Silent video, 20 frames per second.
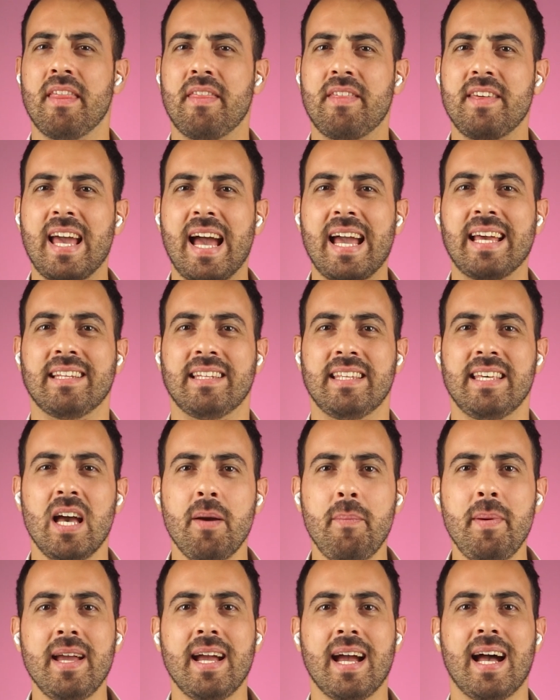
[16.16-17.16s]
The
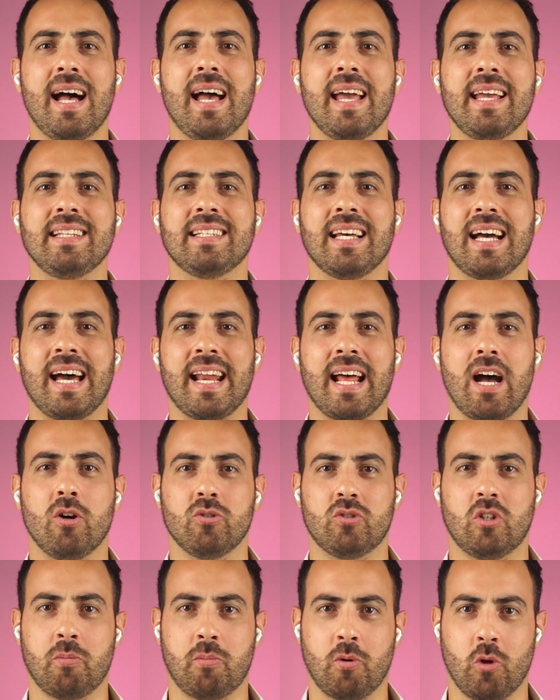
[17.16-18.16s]
idea behind
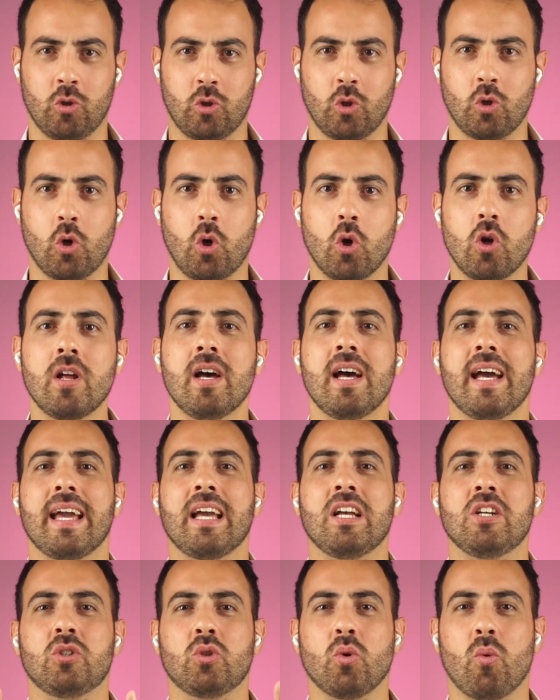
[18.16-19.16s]
Router Protocol
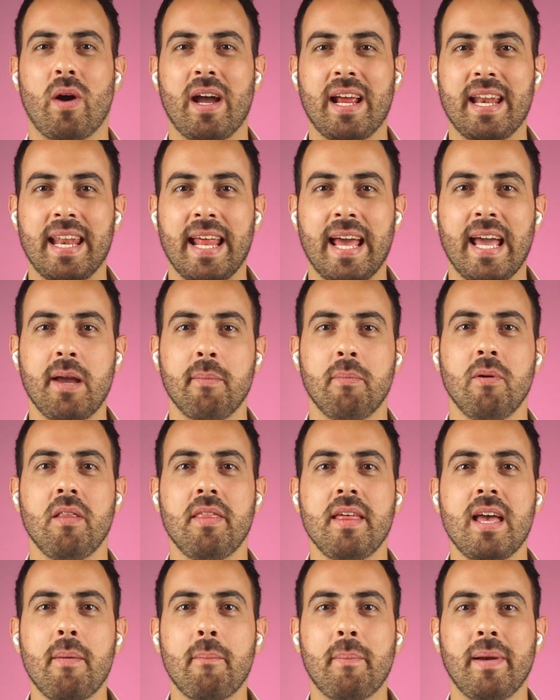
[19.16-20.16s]
is to enable
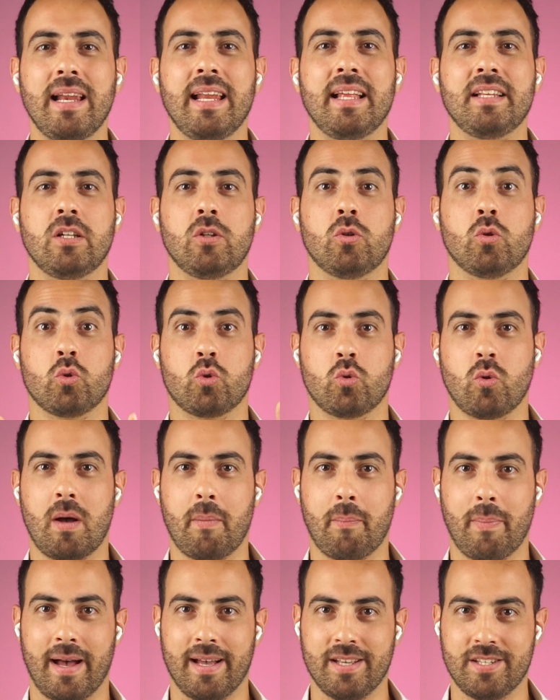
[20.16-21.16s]
the ability to
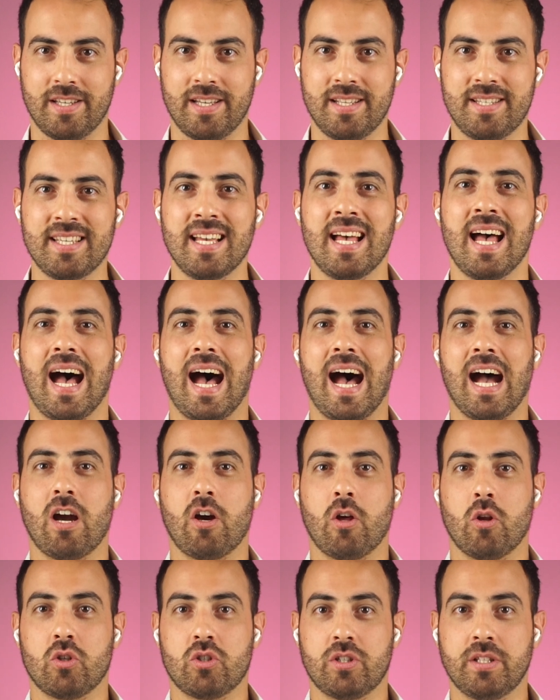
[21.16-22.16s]
swap assets
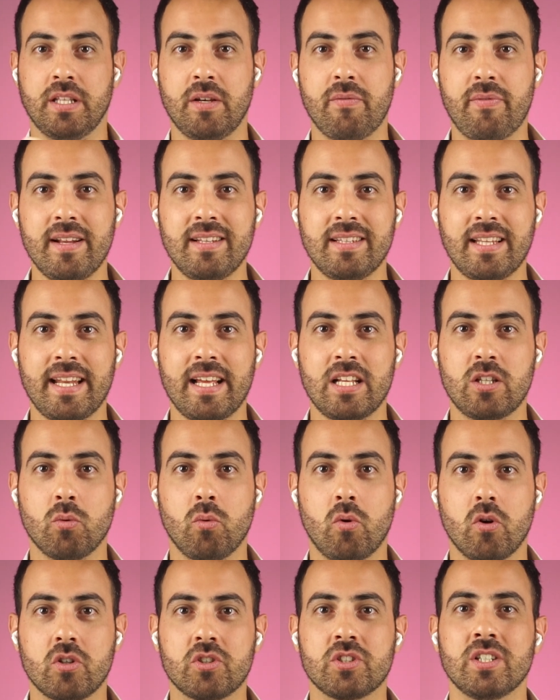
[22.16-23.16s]
across different
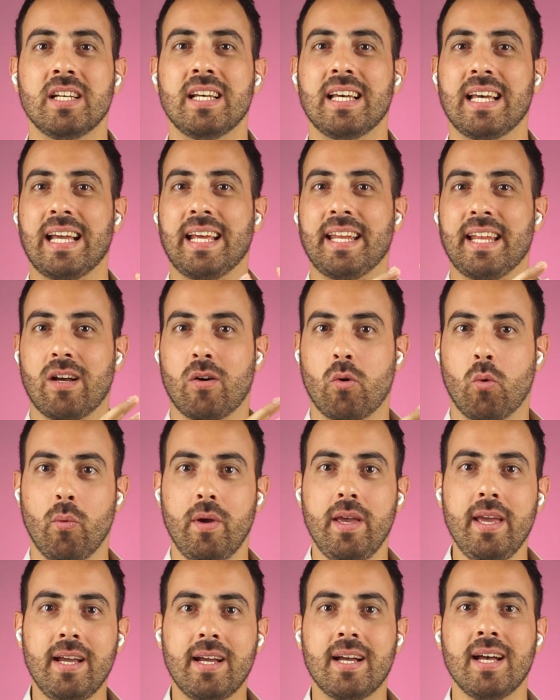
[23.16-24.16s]
networks in a
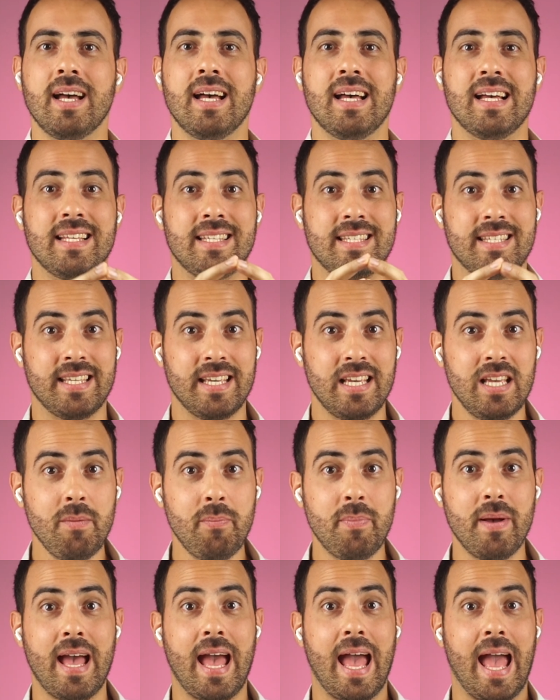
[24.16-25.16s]
quick, cheap,
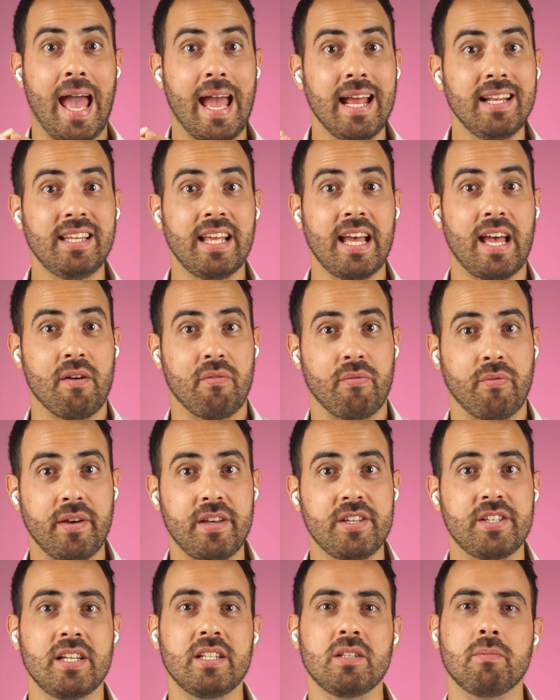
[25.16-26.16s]
and
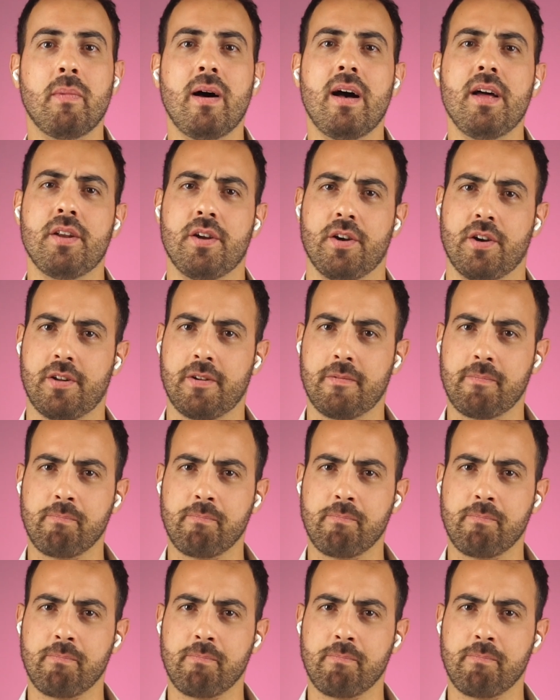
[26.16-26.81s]
efficient manner.